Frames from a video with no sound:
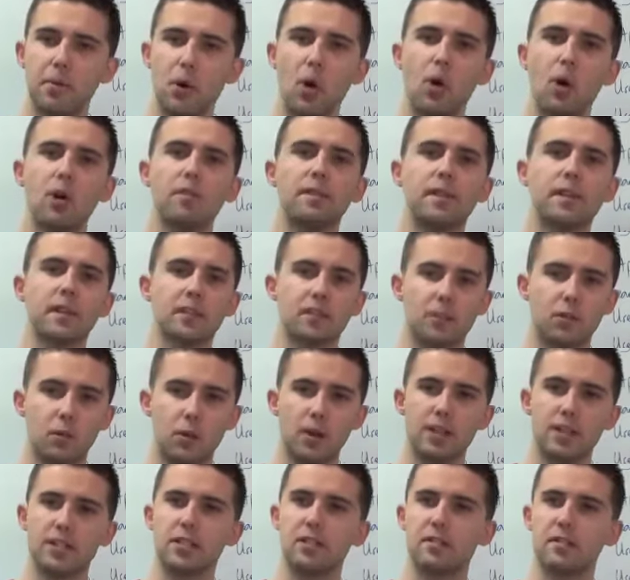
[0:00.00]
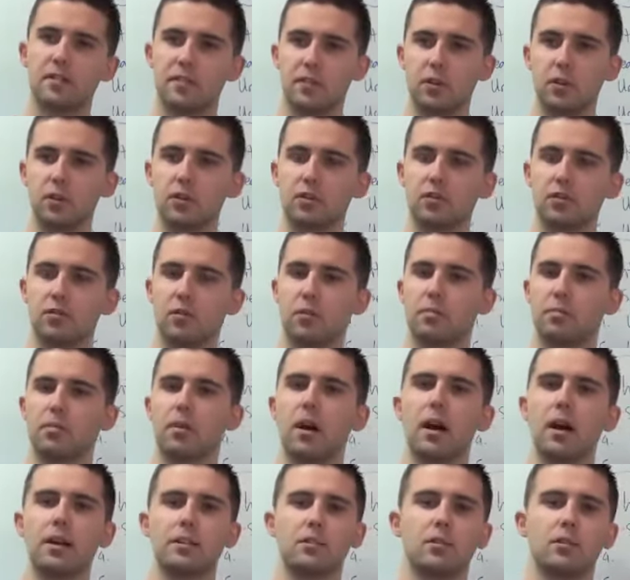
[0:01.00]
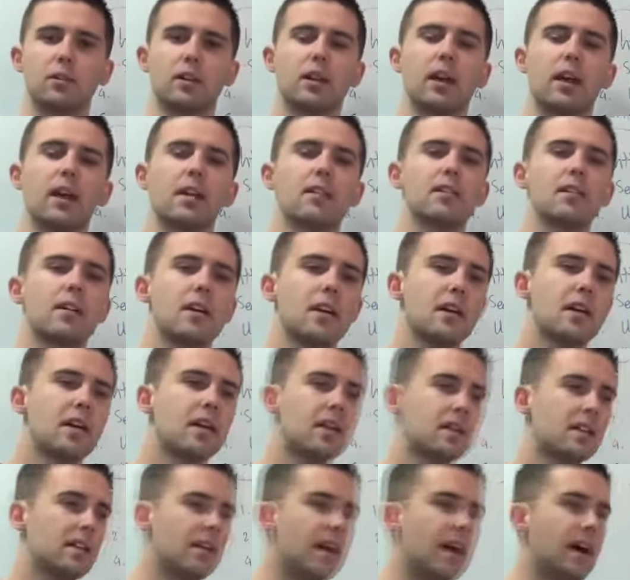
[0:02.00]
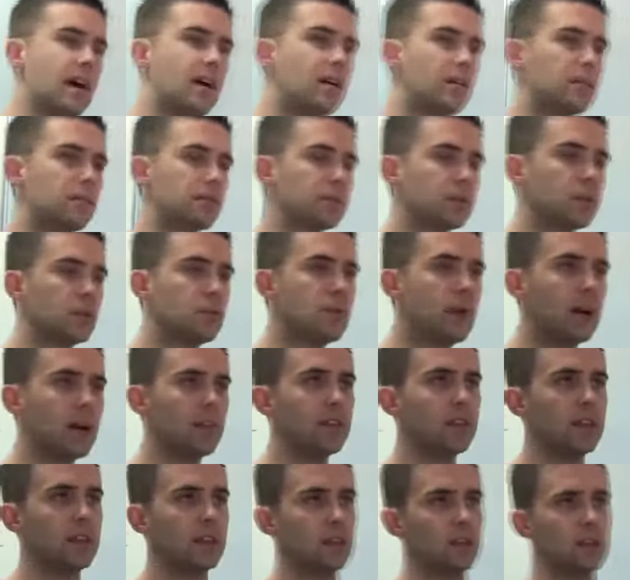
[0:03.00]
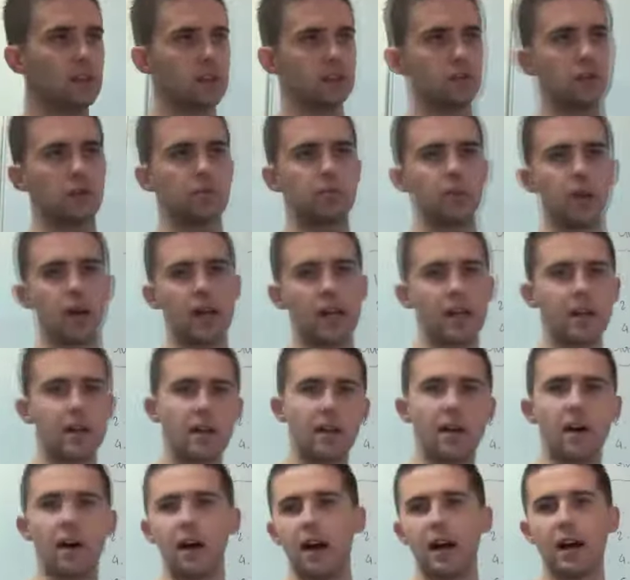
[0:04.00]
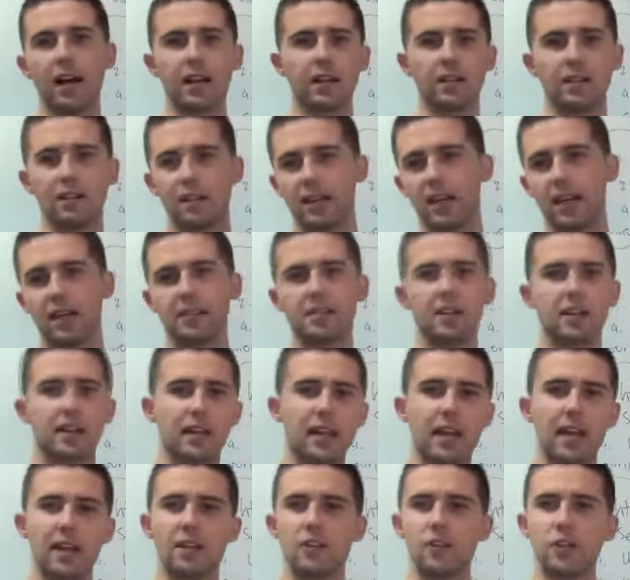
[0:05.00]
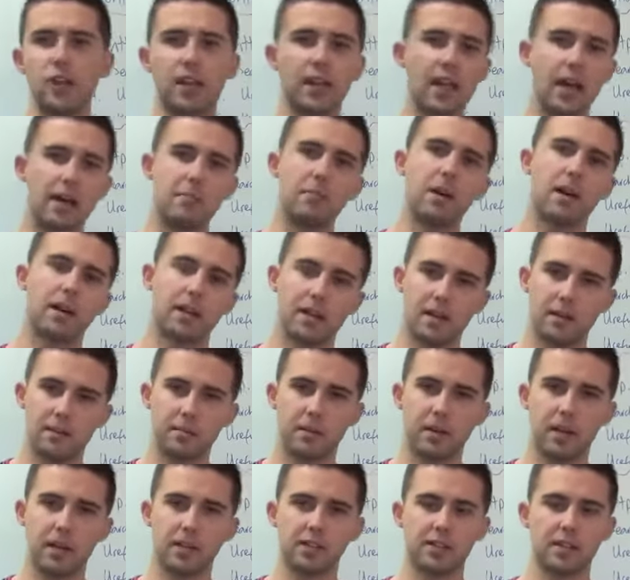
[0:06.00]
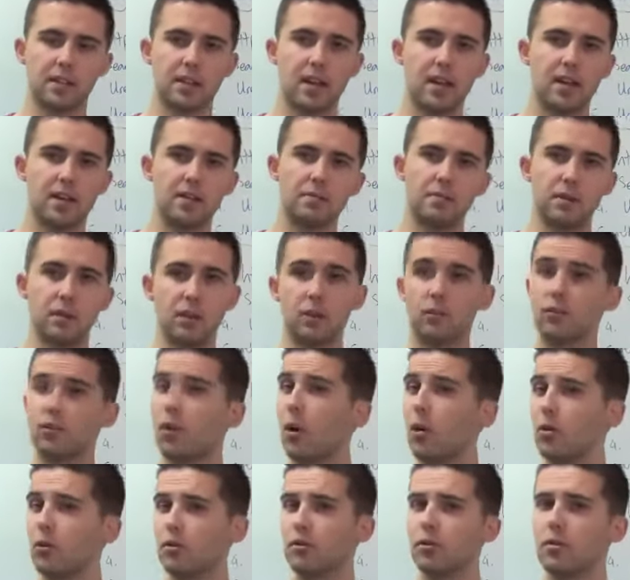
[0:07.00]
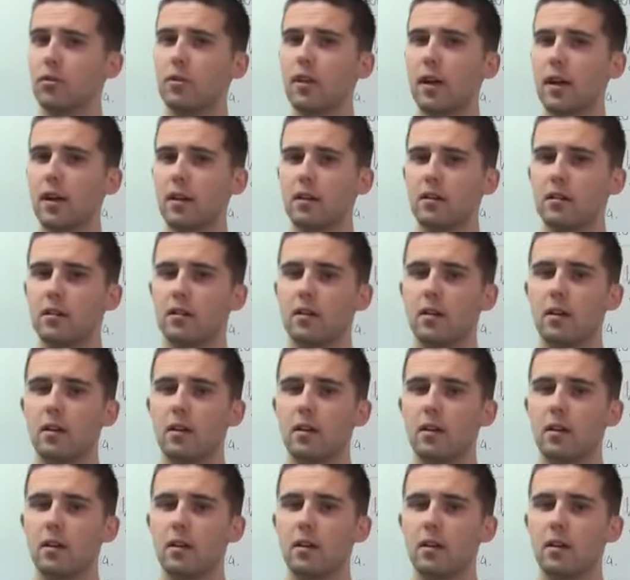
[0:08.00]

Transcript: perfect question for you to reply to, okay? Now, you might think you just reply, hi, yes I can, check out my cupcakes, okay? But you don't do that.